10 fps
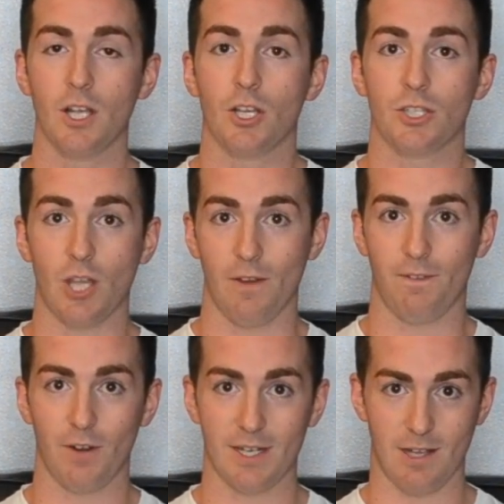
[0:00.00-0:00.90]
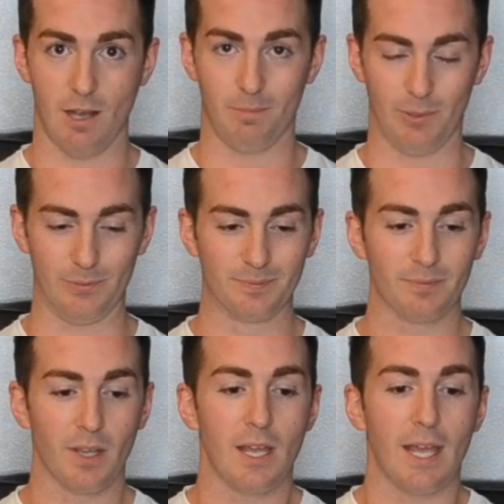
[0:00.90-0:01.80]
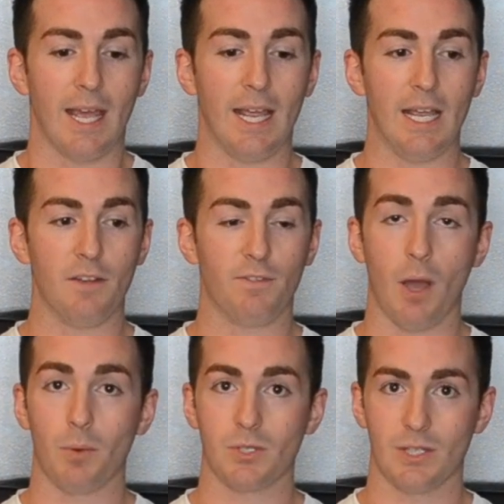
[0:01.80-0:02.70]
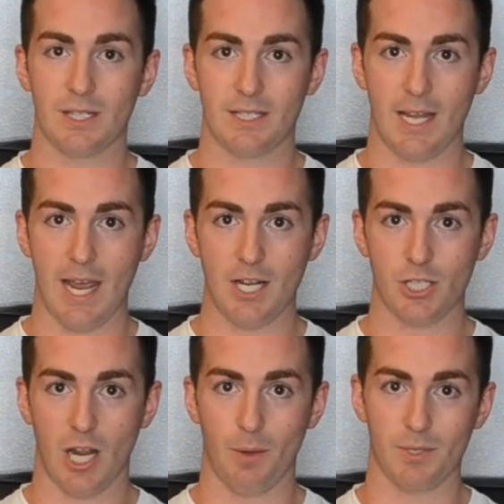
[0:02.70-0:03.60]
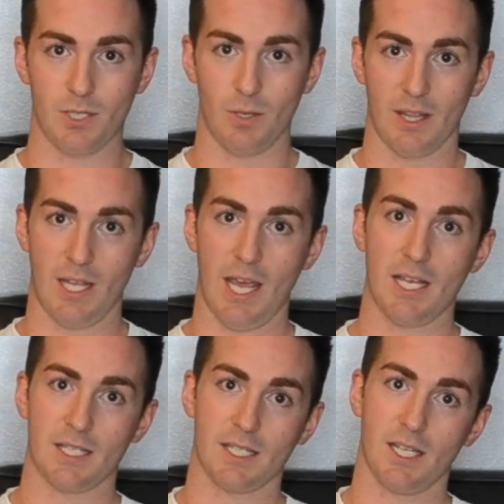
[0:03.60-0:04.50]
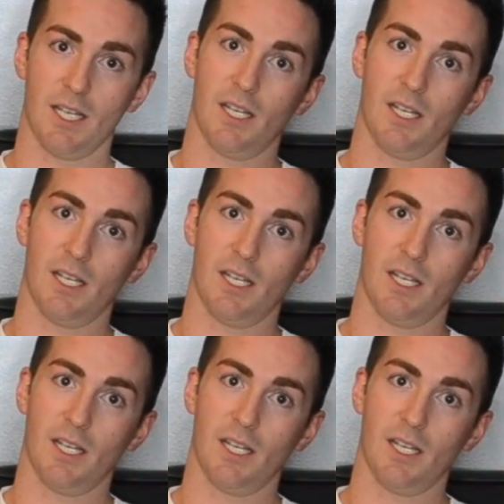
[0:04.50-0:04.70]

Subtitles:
So, for example, if I was on stage and I was doing this,